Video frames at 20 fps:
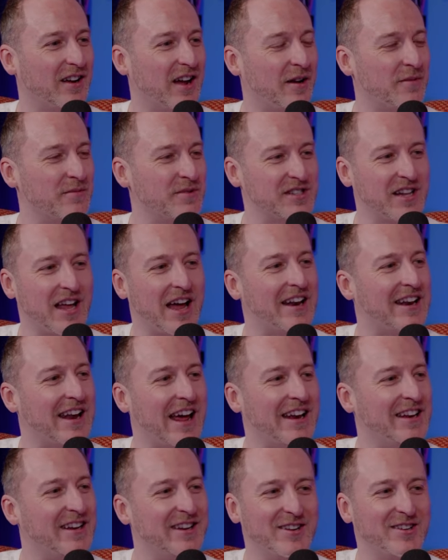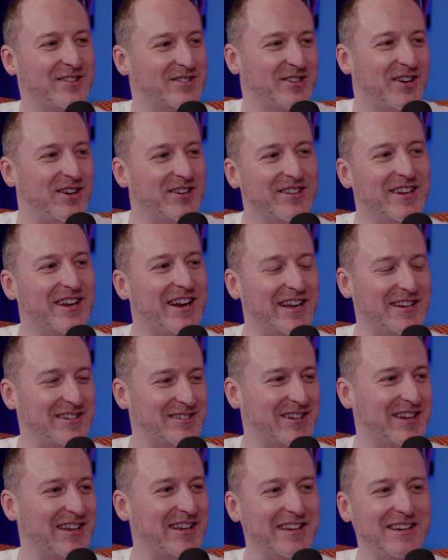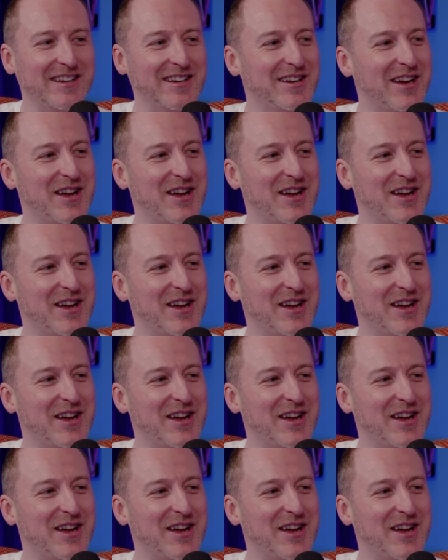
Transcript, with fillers: it was like an auntie or something the next day,